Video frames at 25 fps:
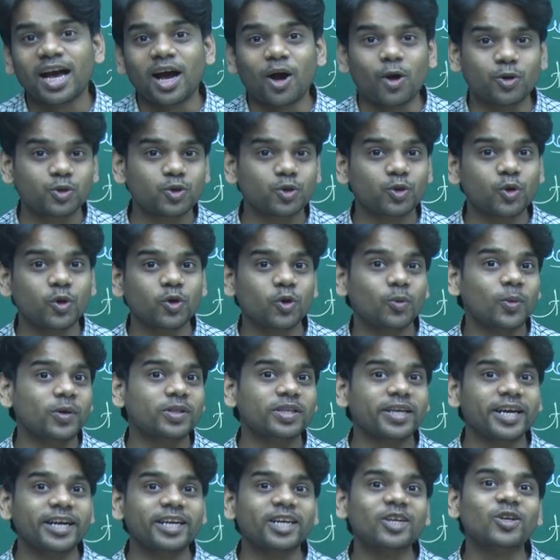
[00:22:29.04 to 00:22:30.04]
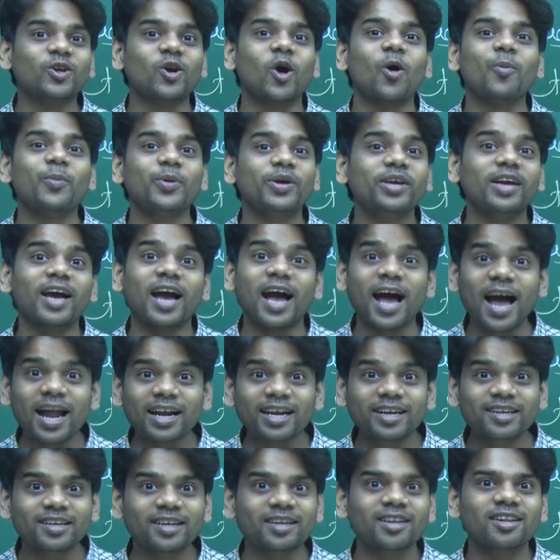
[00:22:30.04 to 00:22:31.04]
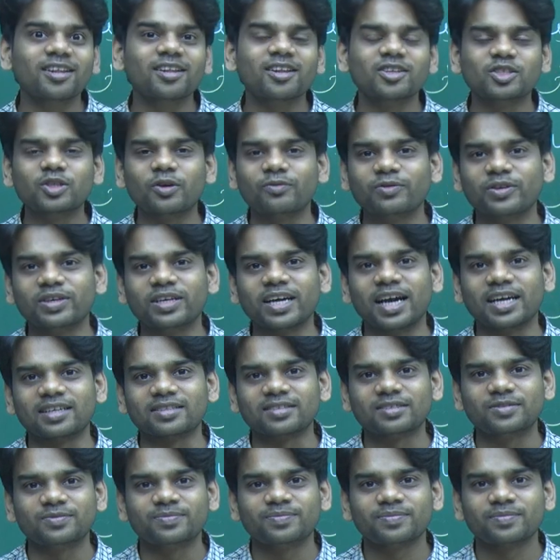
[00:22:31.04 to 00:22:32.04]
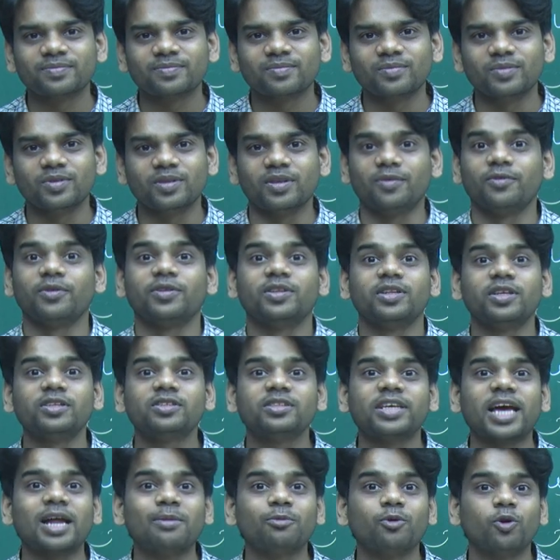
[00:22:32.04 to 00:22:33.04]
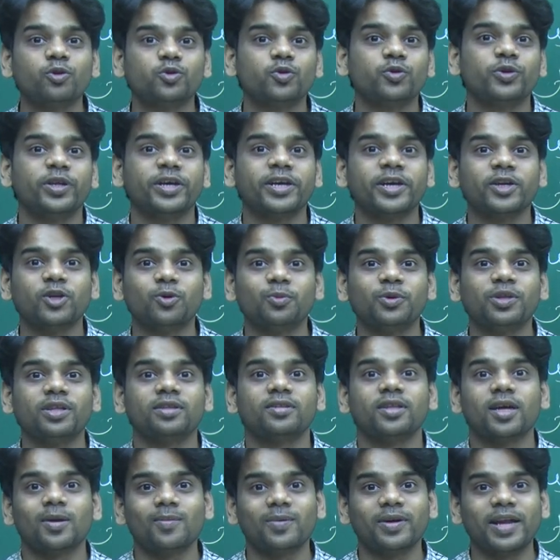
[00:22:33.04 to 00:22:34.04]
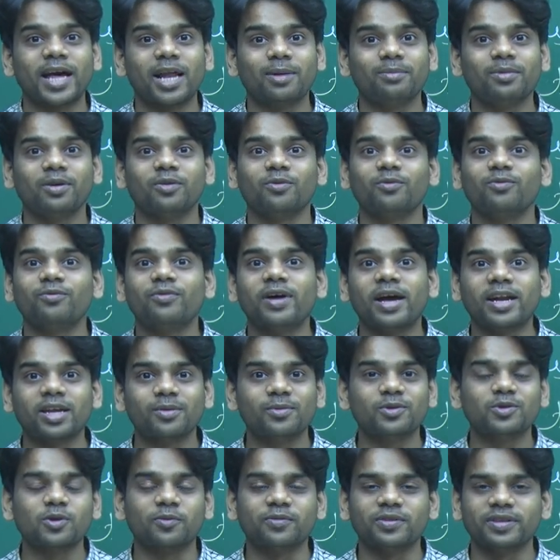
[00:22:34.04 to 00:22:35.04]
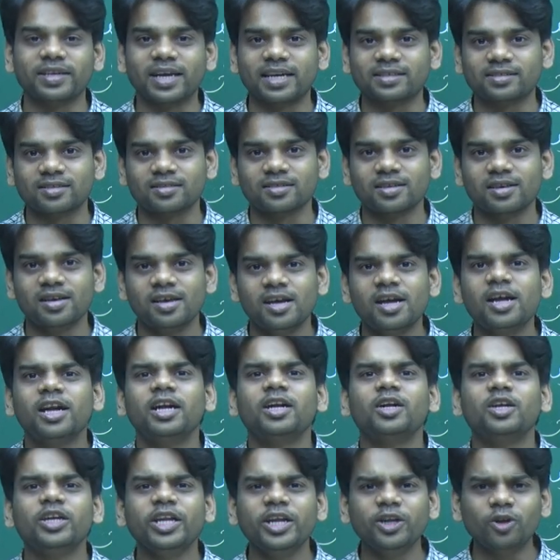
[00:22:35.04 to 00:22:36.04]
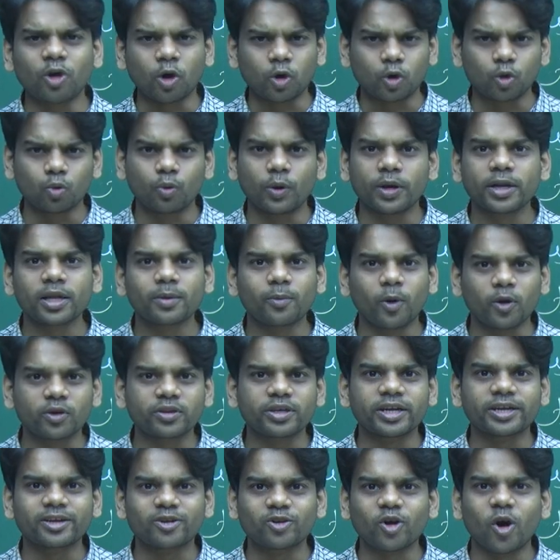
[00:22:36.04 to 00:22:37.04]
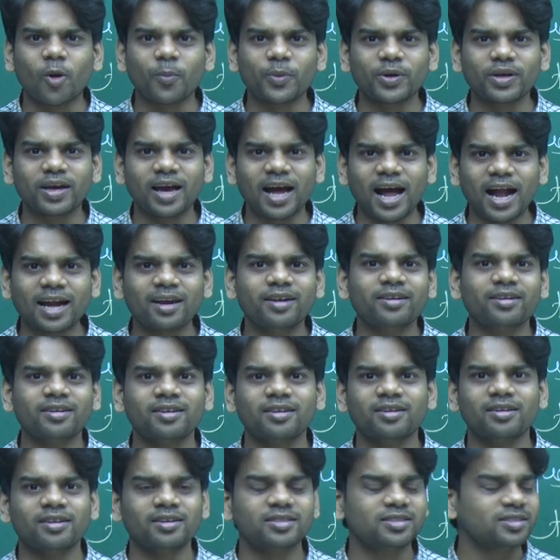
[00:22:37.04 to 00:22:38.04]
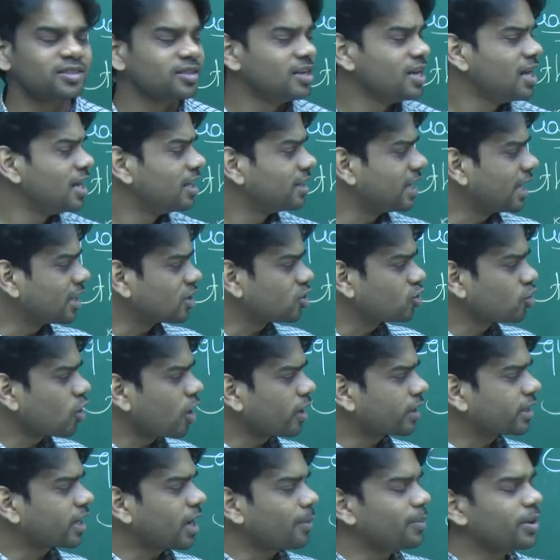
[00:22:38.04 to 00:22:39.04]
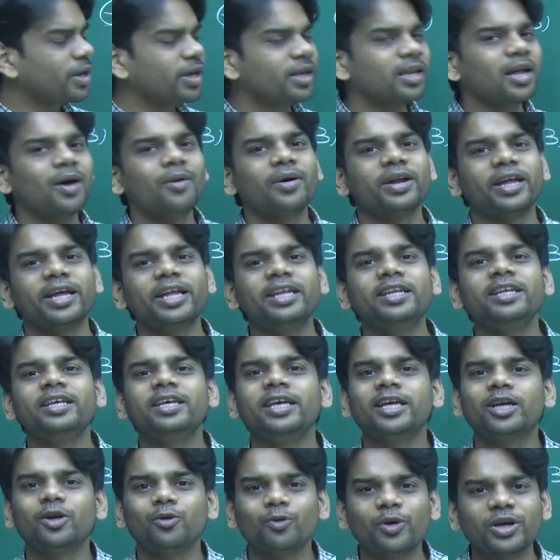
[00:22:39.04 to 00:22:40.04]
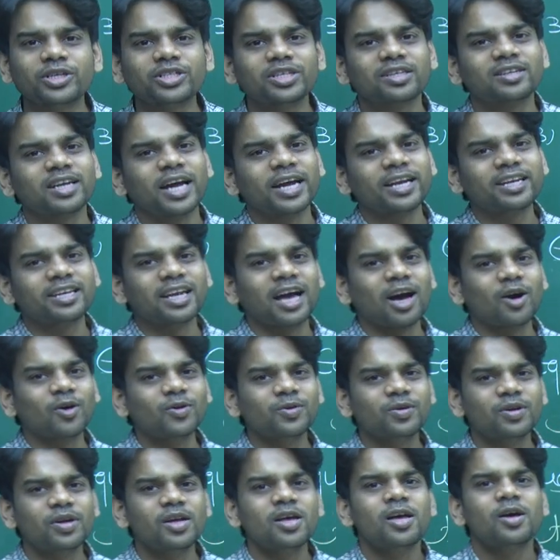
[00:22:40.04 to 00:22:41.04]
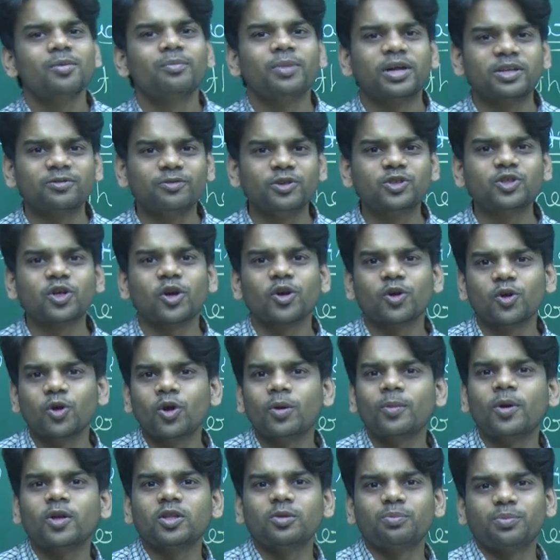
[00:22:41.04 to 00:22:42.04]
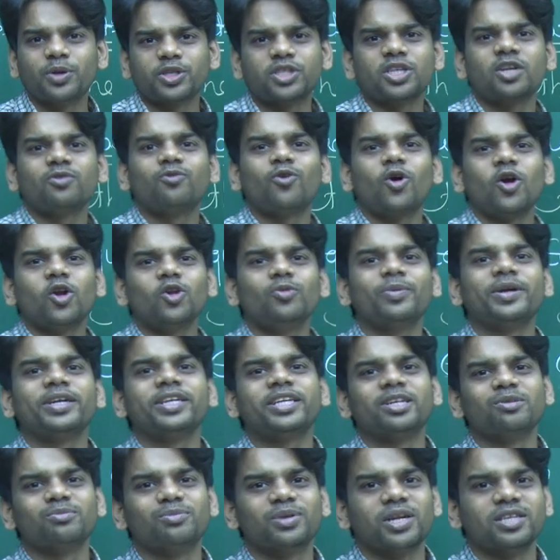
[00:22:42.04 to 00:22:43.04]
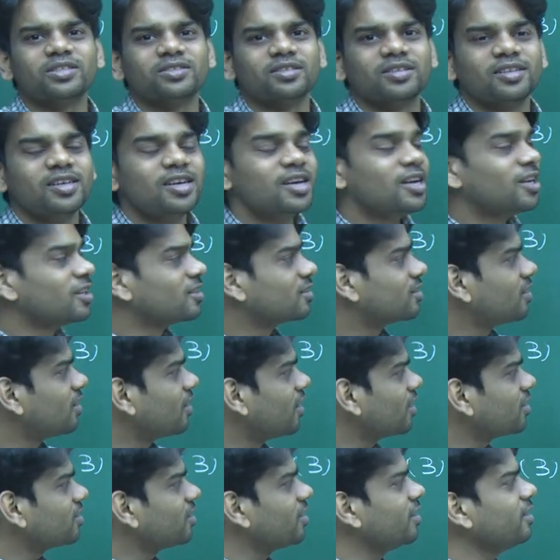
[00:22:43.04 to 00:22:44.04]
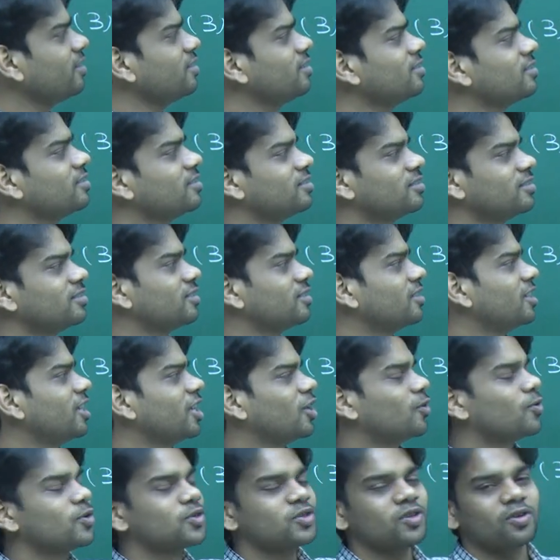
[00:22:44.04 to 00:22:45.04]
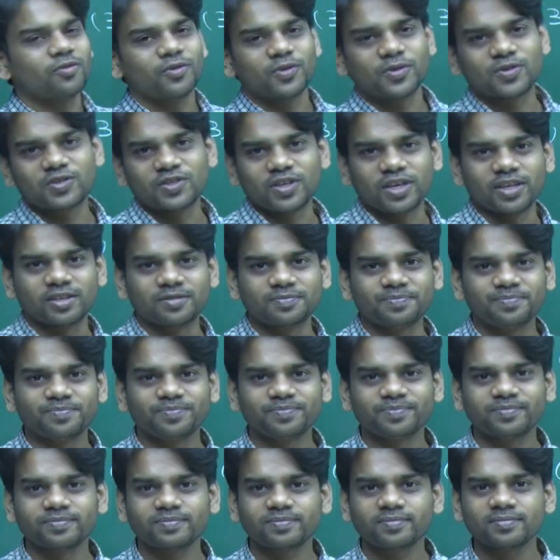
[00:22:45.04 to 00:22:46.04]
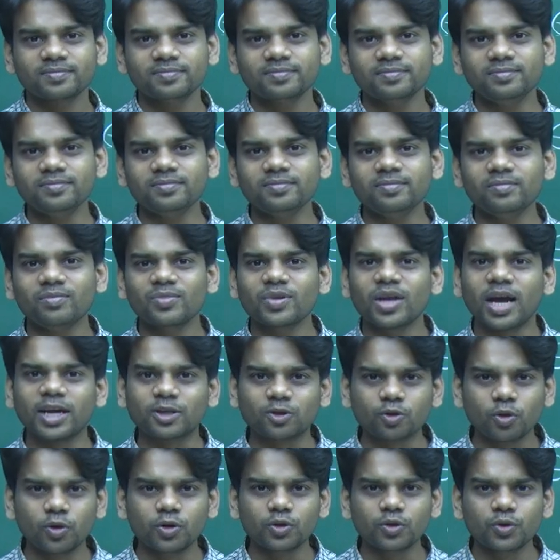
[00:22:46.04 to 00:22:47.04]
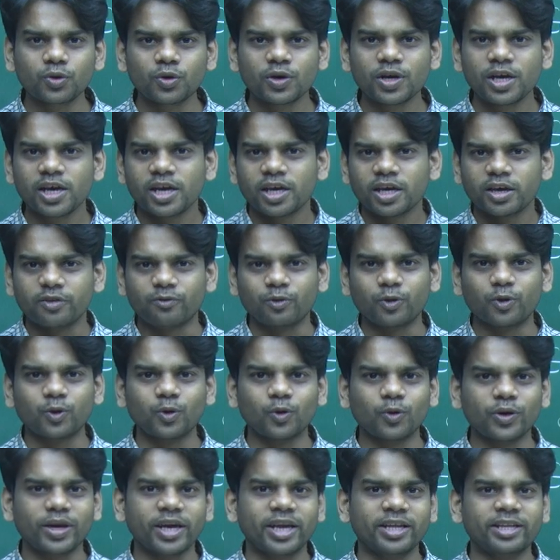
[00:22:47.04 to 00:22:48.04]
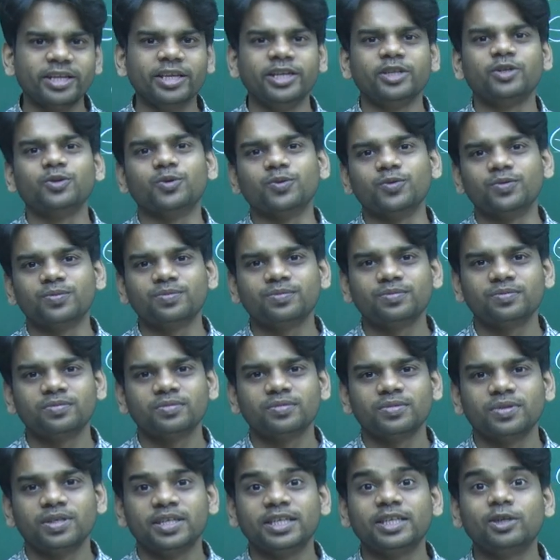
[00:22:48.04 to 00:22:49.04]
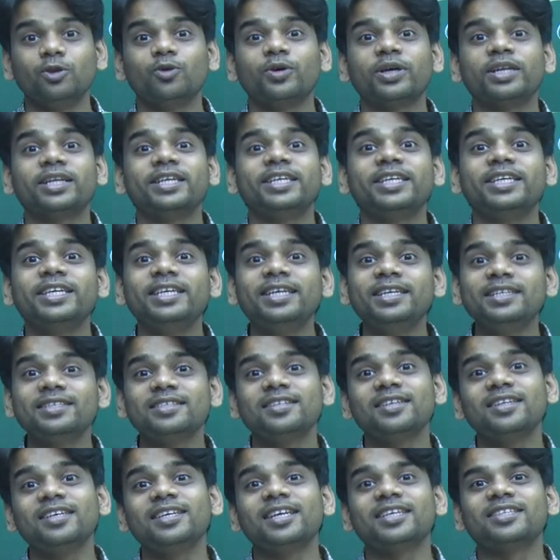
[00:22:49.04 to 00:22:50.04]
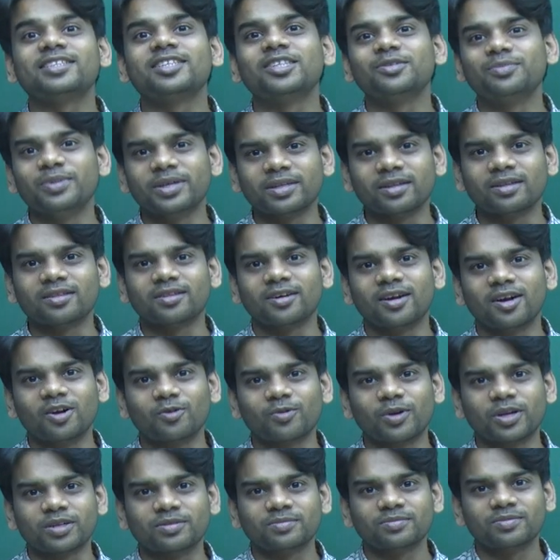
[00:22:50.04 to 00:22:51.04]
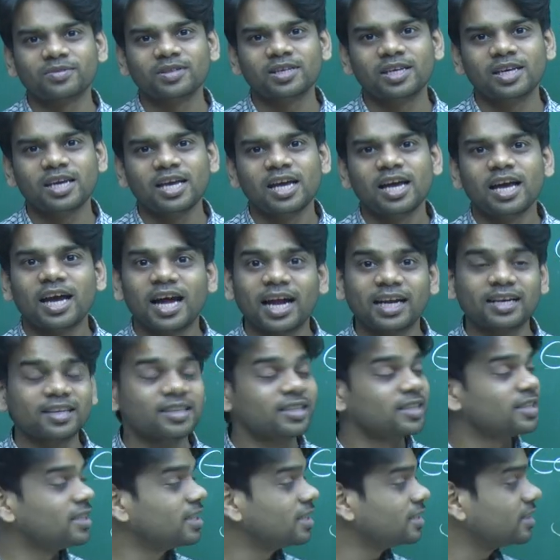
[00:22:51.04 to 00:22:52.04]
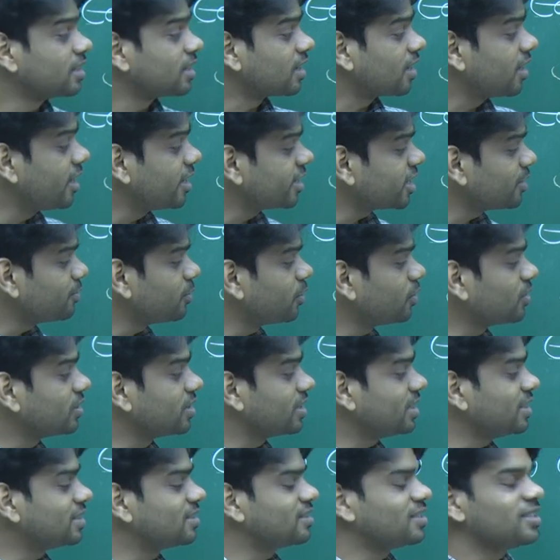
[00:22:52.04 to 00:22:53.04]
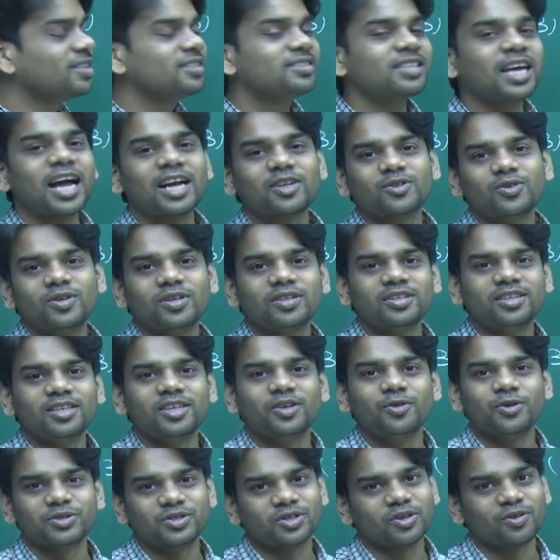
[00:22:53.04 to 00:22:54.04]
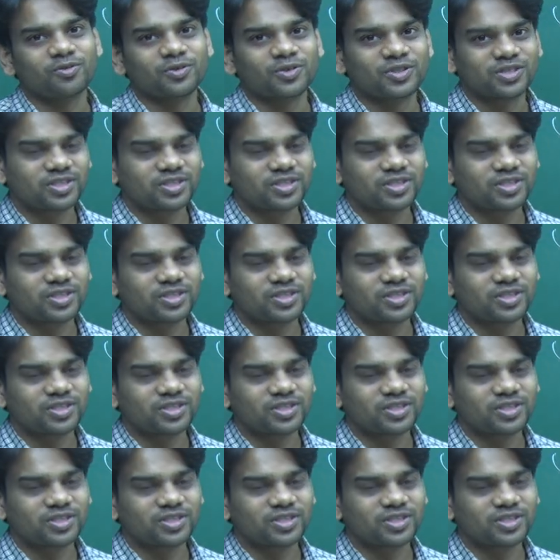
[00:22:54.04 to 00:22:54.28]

I also told you about the entropy and internal energy of the gas. Even this can be also taken to be the thermodynamic variables of the gases. Need not to worry about the entropy and internal energy. That is not coming in our any equation right now, but we shall know about the pressure, volume and temperature. Third thing, equation of a state. I told you, if you know any two, you can easily estimate the third one. And the relation between these three is actually the equation of a